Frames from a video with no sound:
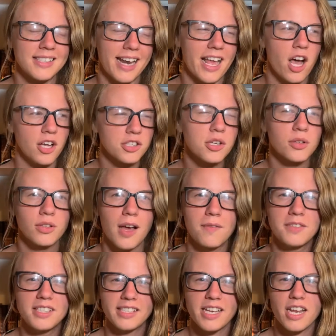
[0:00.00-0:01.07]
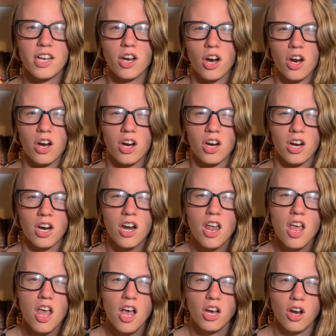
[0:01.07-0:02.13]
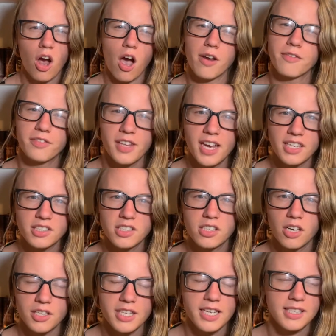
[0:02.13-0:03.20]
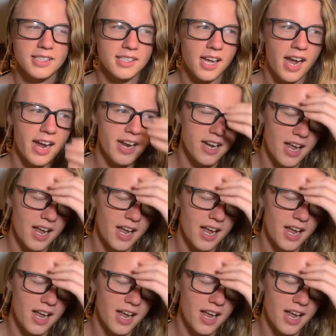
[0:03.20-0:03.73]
and I also loved seeing her conflict on the inside.